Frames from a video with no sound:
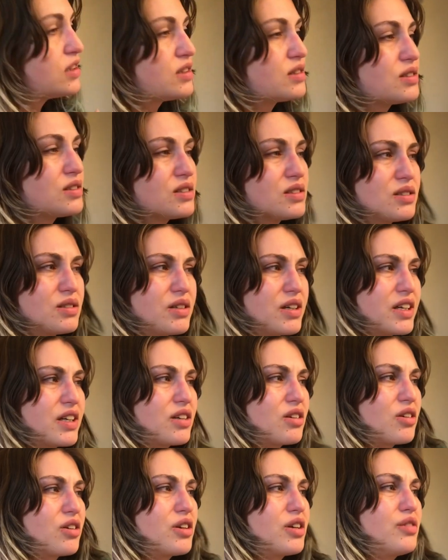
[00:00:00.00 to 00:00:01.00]
Oh, I can
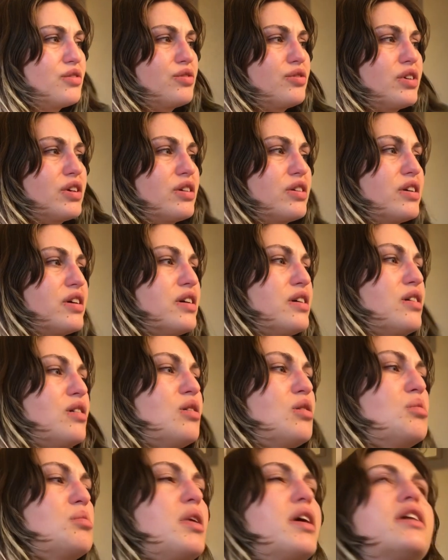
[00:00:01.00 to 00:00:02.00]
already feel it.
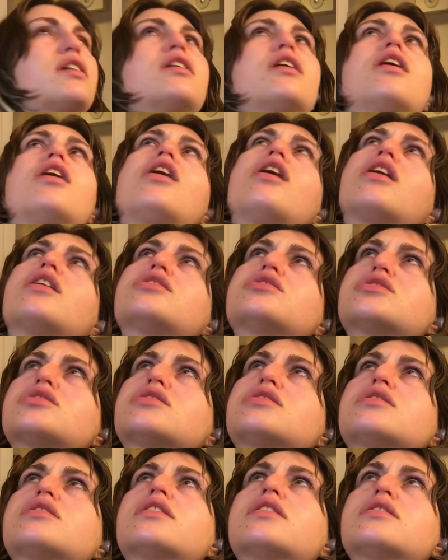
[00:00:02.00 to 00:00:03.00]
Oh my gosh,
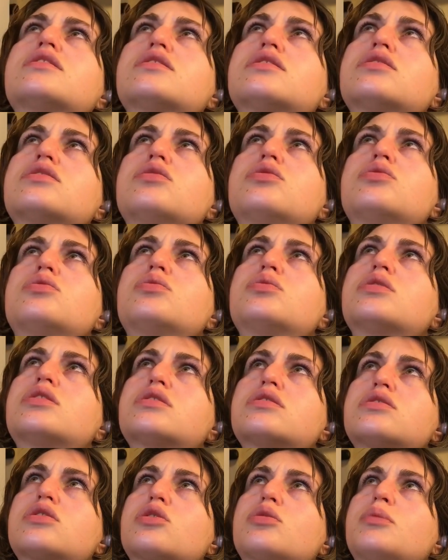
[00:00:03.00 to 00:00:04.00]
that is so
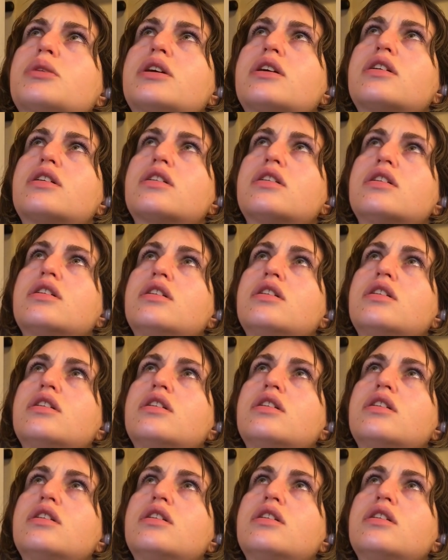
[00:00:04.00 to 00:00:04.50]
disturbing.